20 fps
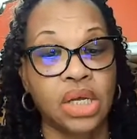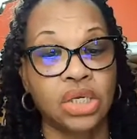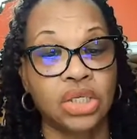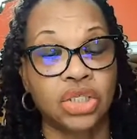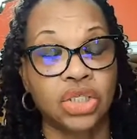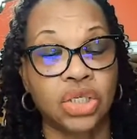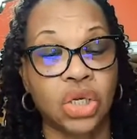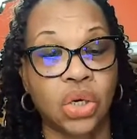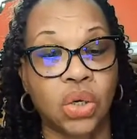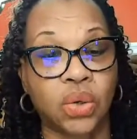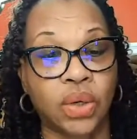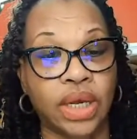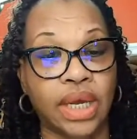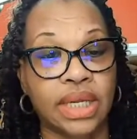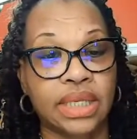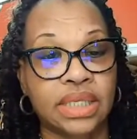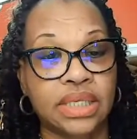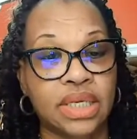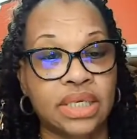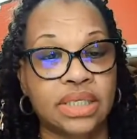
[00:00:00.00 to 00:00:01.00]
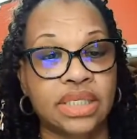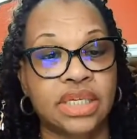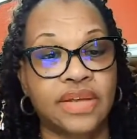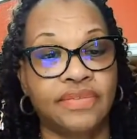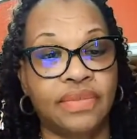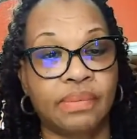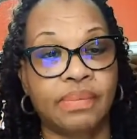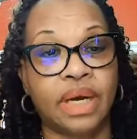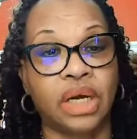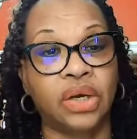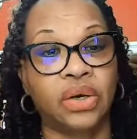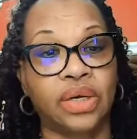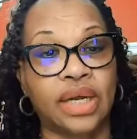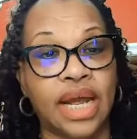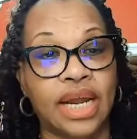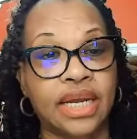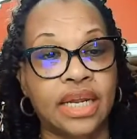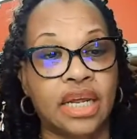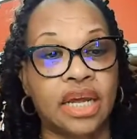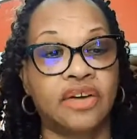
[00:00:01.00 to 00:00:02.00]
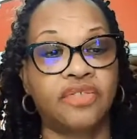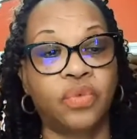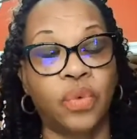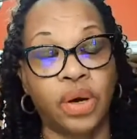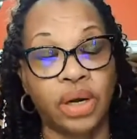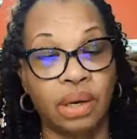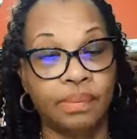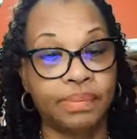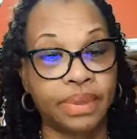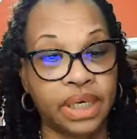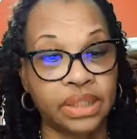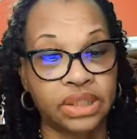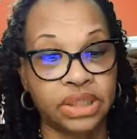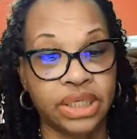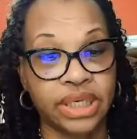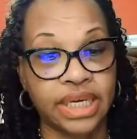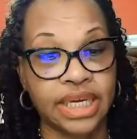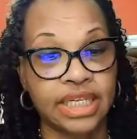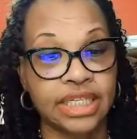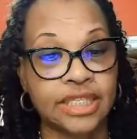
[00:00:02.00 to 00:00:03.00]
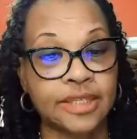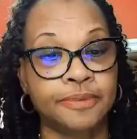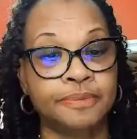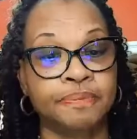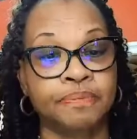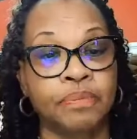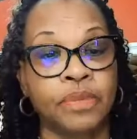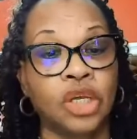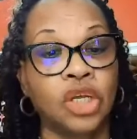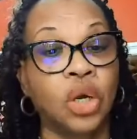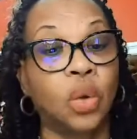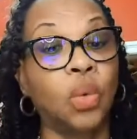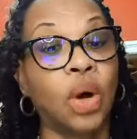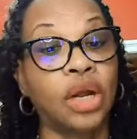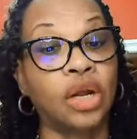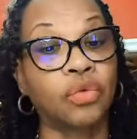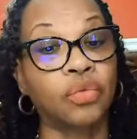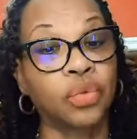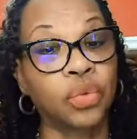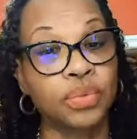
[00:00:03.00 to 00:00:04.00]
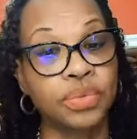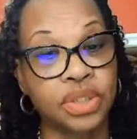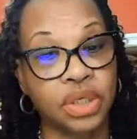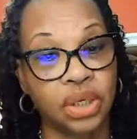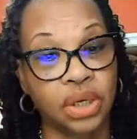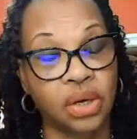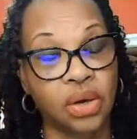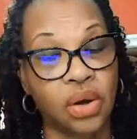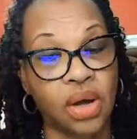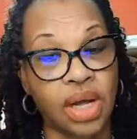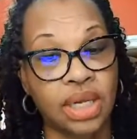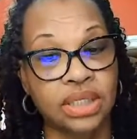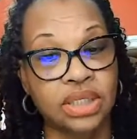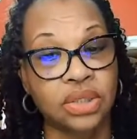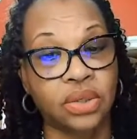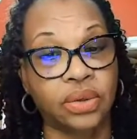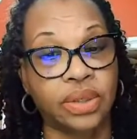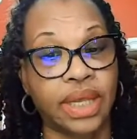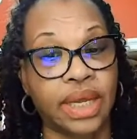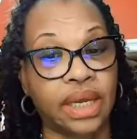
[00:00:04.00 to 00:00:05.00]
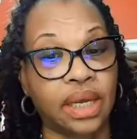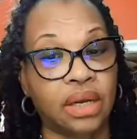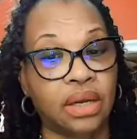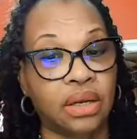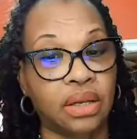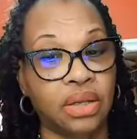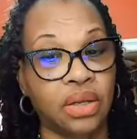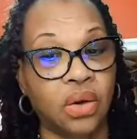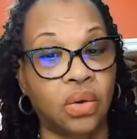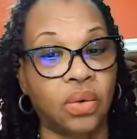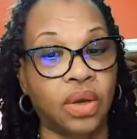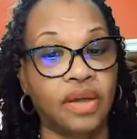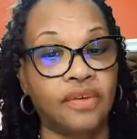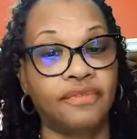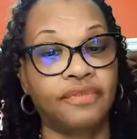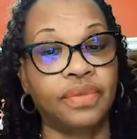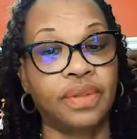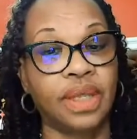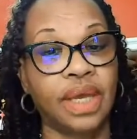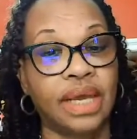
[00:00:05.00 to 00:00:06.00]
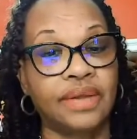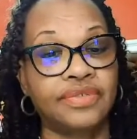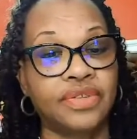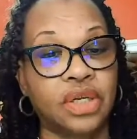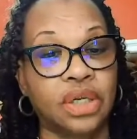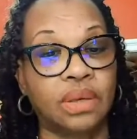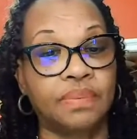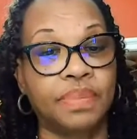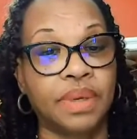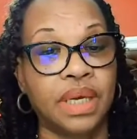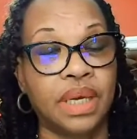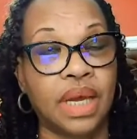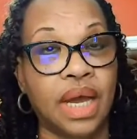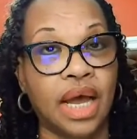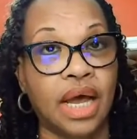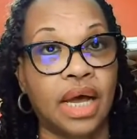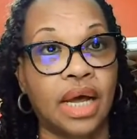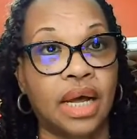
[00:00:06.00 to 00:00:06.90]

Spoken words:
So it's just give them a good idea of where their budget is, what the room's going to cost, so they can know if it's going to be